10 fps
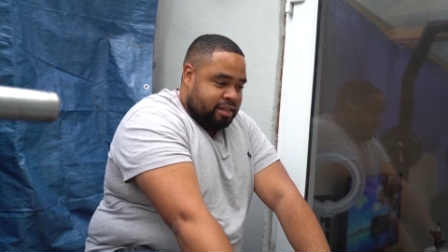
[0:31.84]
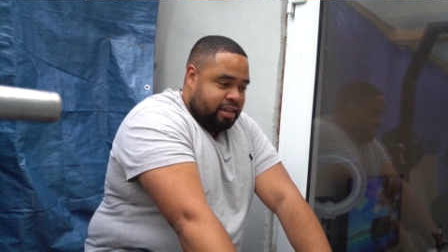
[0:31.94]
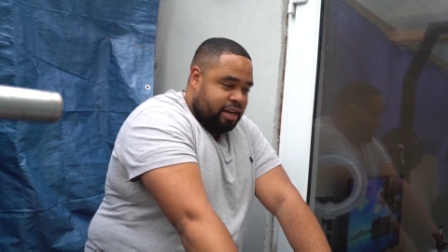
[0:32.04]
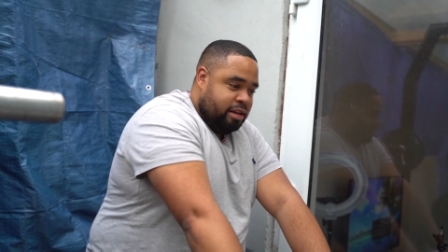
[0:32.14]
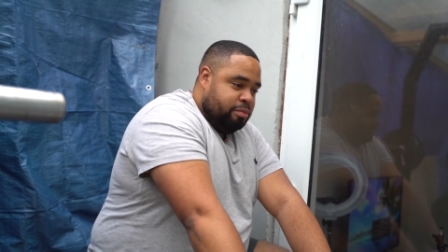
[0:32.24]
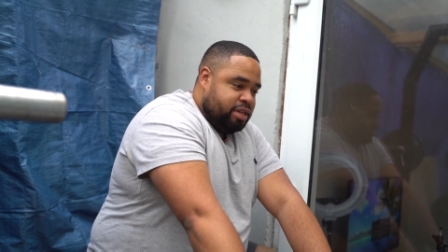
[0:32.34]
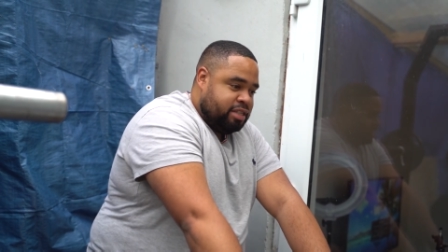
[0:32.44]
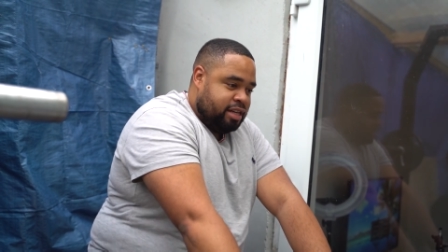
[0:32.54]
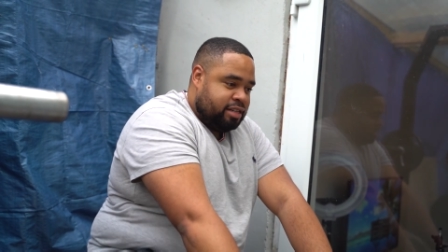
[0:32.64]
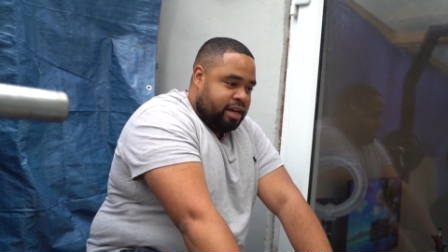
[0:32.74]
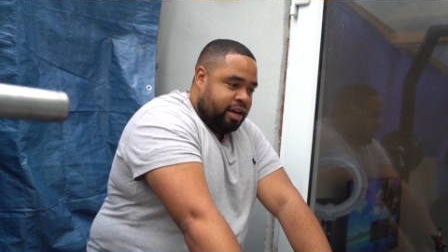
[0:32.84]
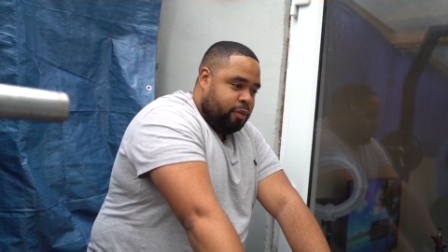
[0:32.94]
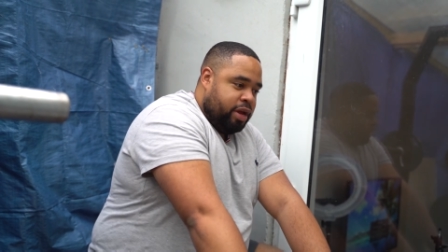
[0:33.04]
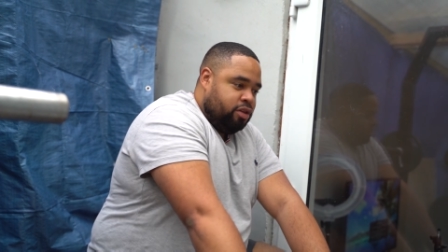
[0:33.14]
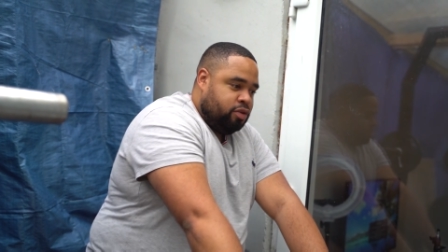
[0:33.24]
a saying in business, like
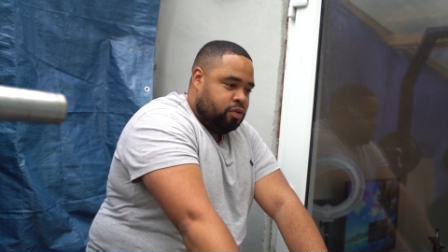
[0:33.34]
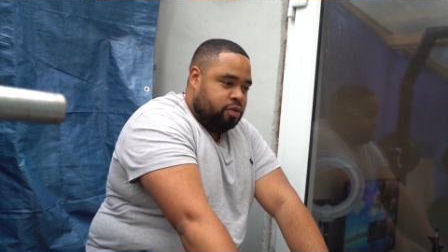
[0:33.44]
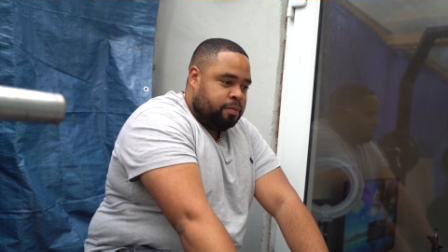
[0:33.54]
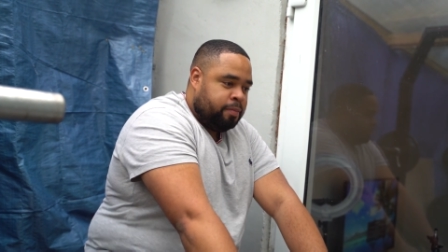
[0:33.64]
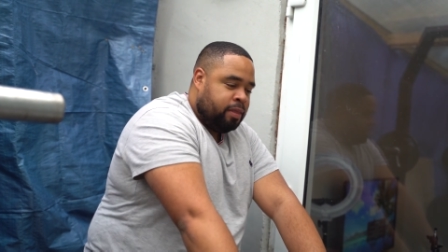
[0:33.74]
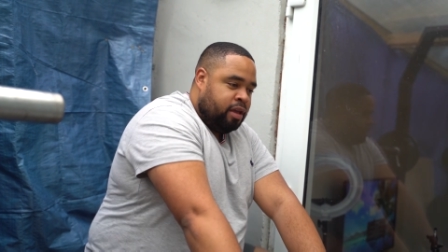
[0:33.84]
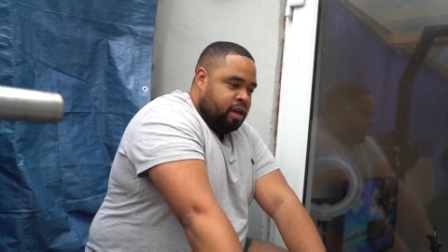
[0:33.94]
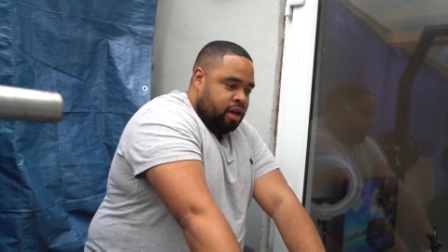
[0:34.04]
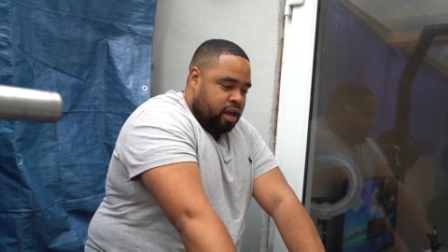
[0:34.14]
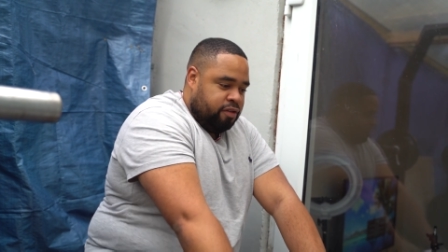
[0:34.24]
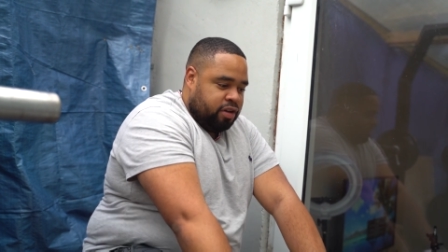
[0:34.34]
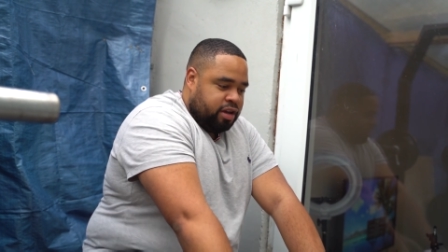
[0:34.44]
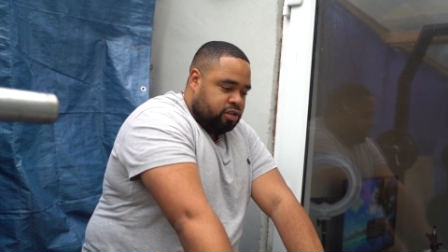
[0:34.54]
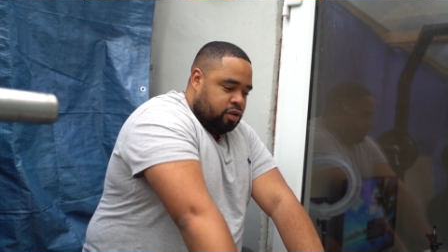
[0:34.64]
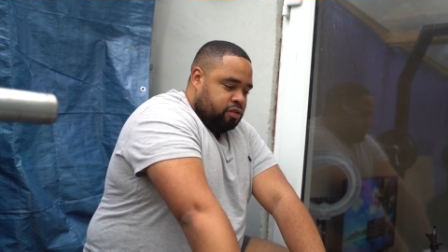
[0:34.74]
when you, if you
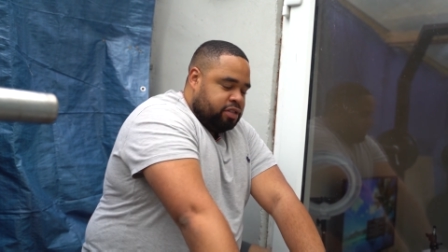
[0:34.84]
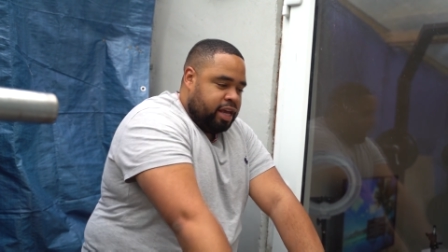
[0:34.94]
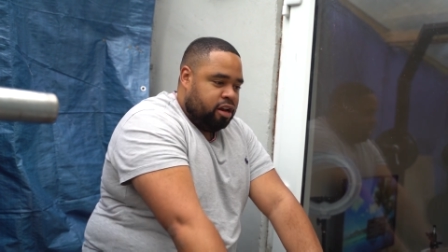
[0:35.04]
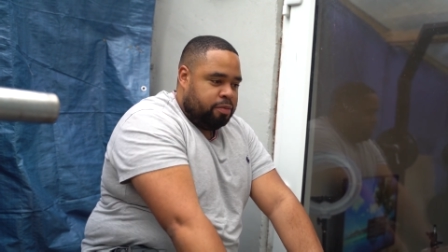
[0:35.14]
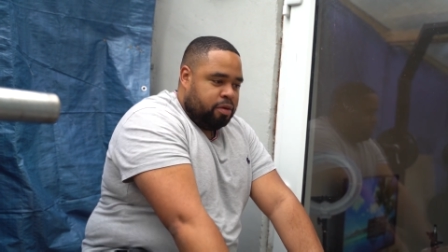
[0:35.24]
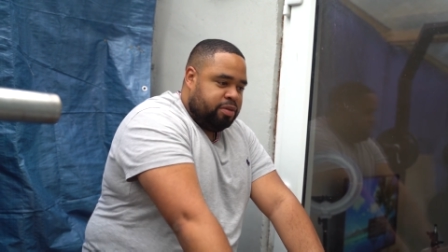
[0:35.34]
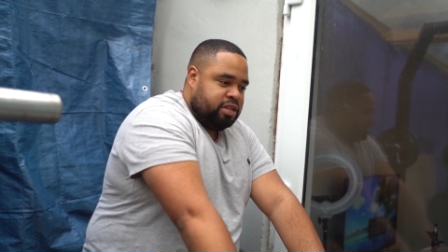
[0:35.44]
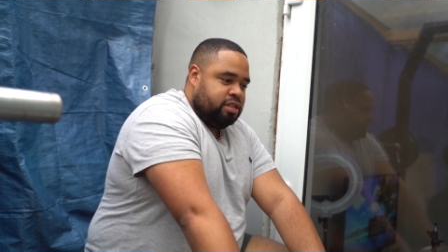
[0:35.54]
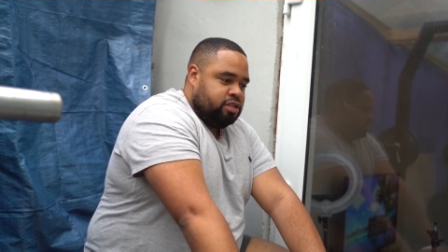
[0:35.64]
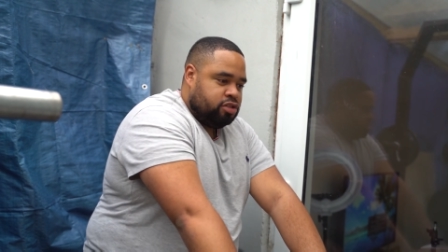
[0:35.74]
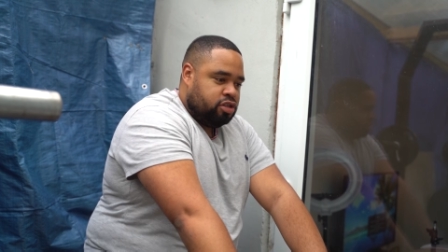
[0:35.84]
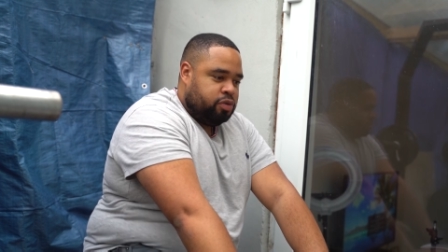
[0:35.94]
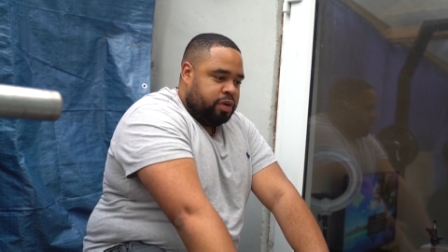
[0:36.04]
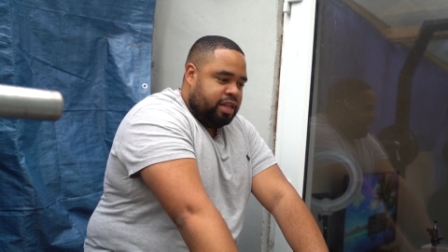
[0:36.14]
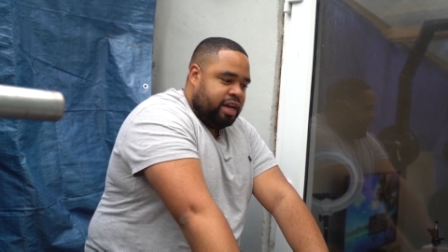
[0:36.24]
can sort of scale up your business in
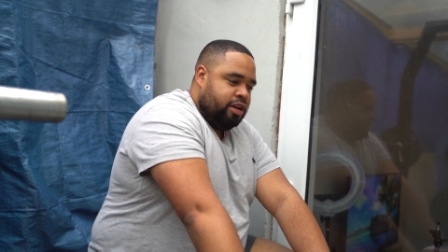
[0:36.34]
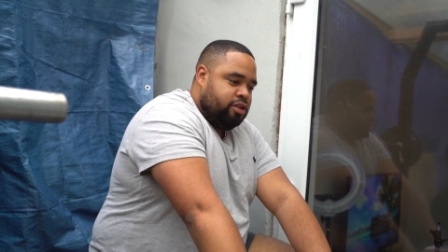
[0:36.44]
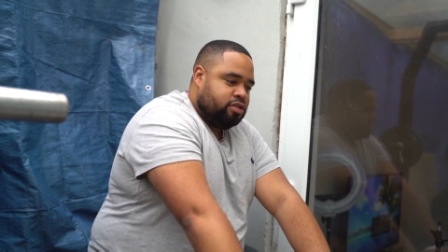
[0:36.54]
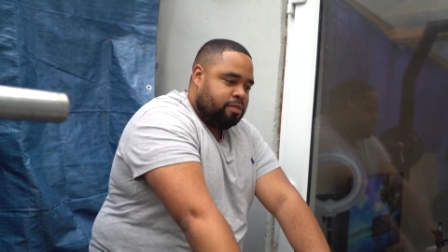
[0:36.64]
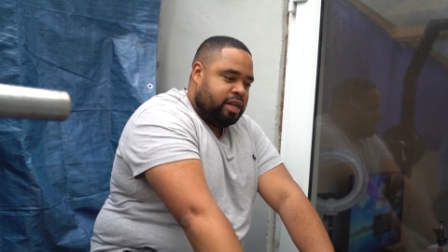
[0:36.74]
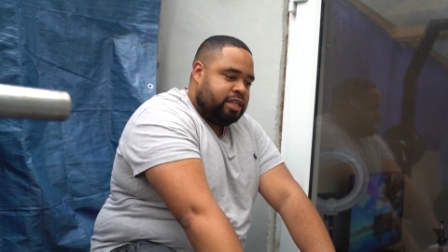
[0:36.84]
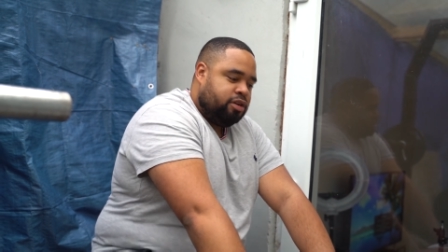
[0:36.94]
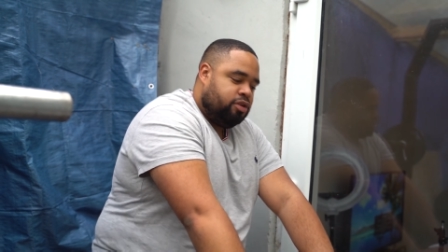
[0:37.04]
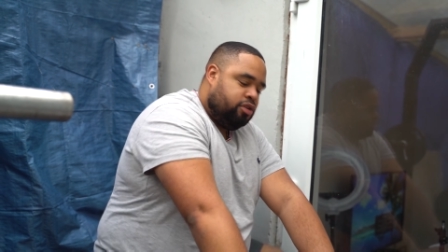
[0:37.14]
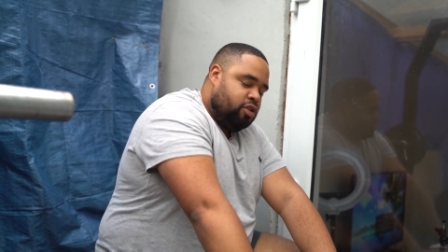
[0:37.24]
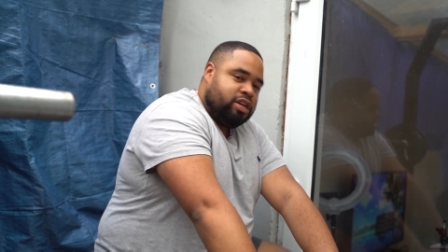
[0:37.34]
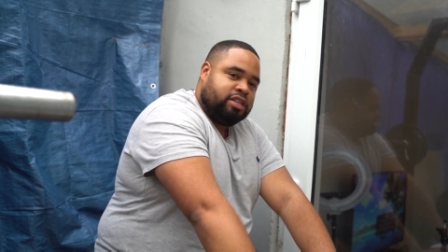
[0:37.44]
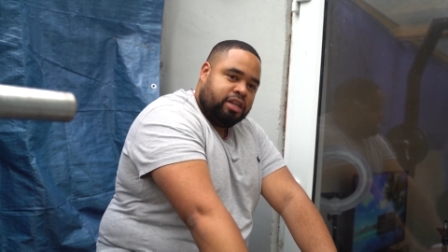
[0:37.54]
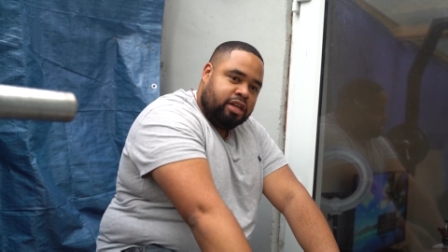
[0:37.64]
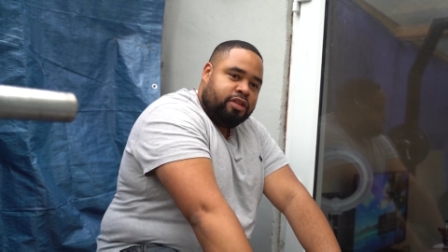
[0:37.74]
such a way that it doesn't matter on you
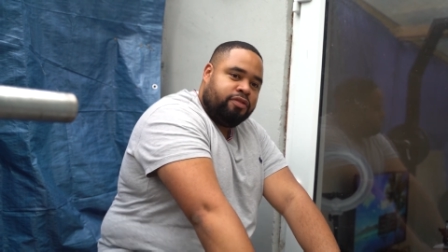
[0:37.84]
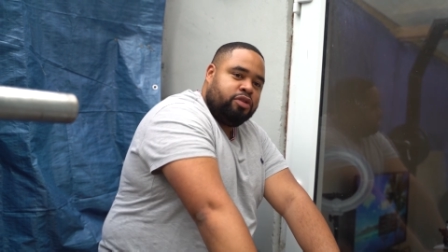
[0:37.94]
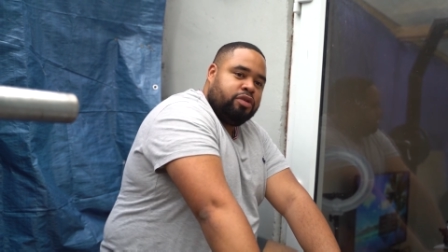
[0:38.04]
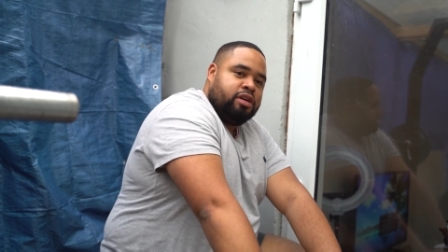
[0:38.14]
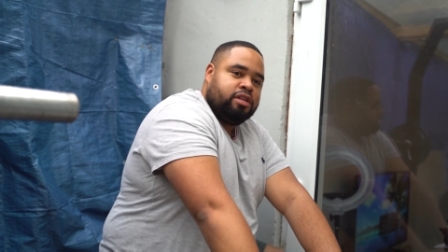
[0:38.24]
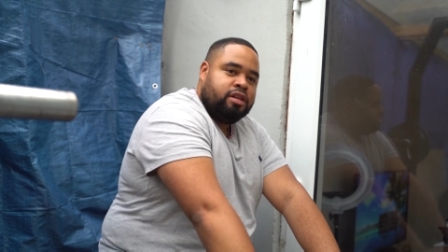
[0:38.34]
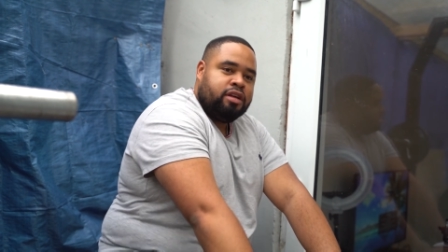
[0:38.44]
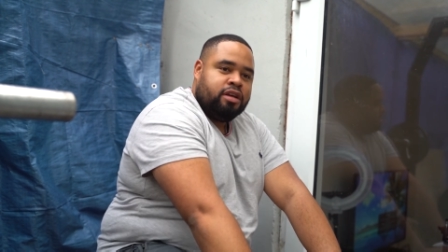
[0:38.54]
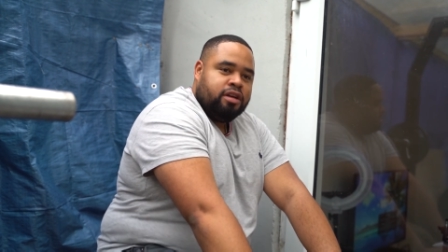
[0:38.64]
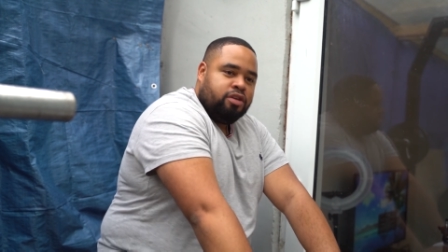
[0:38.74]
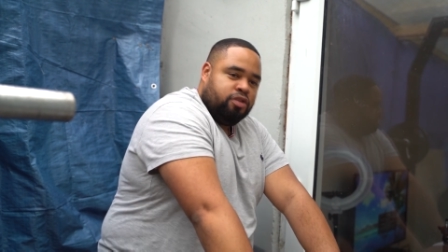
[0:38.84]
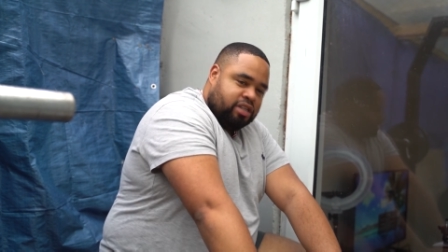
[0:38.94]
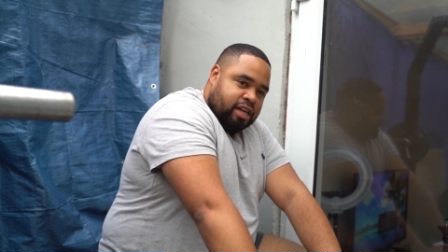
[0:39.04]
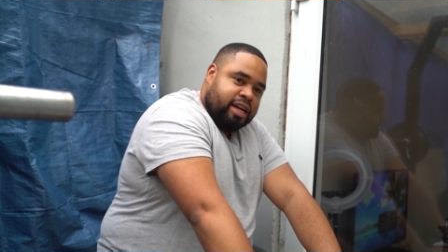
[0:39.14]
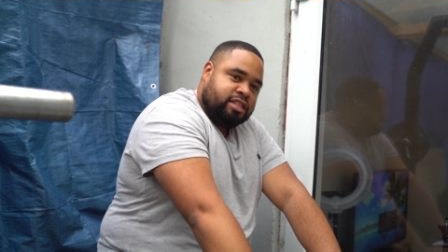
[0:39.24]
as an individual
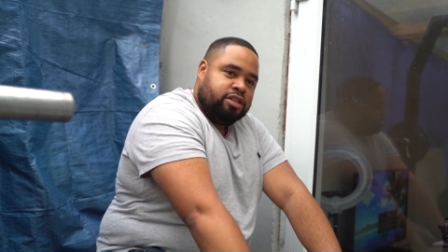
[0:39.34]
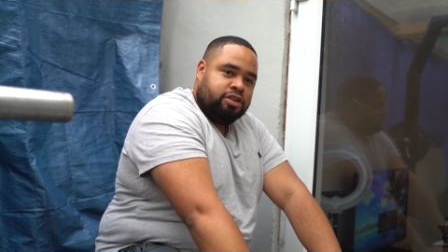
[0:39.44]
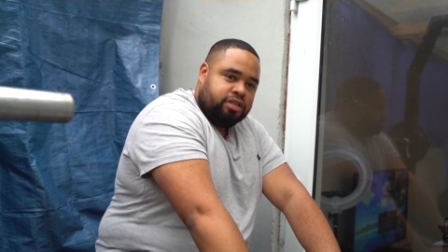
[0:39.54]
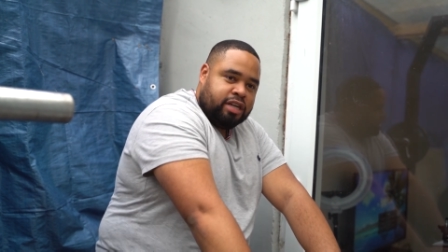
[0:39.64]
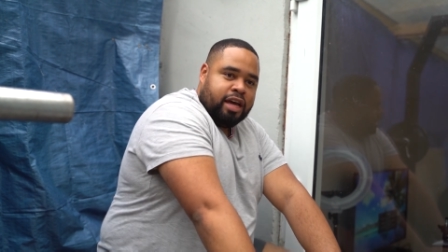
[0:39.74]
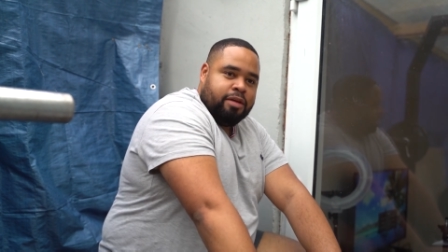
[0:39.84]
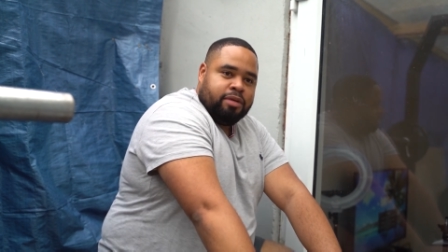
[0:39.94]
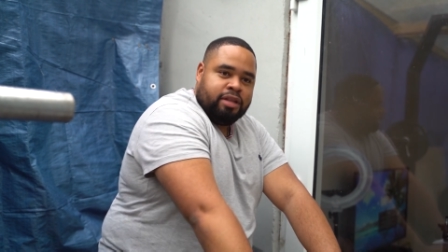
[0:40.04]
utilizing your time,